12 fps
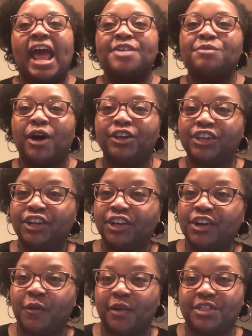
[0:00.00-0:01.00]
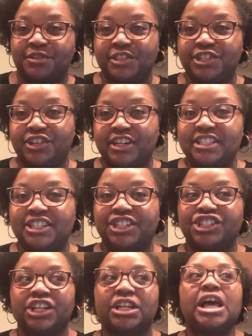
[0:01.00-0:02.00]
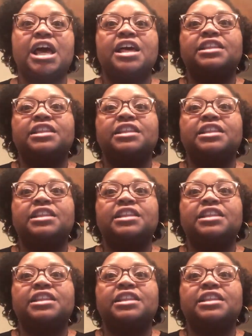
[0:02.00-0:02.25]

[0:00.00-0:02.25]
And while you're going through this transition,